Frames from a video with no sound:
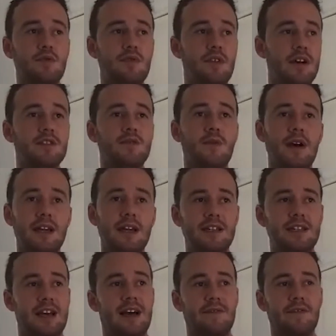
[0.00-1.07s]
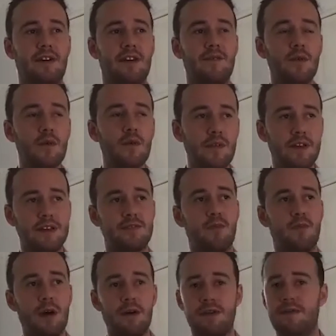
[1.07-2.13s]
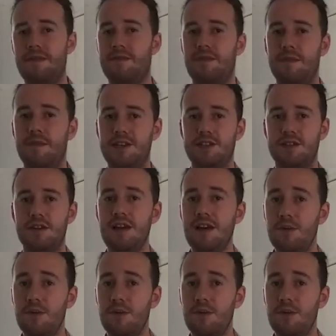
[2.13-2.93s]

nice way to have kind of all this wealth of information,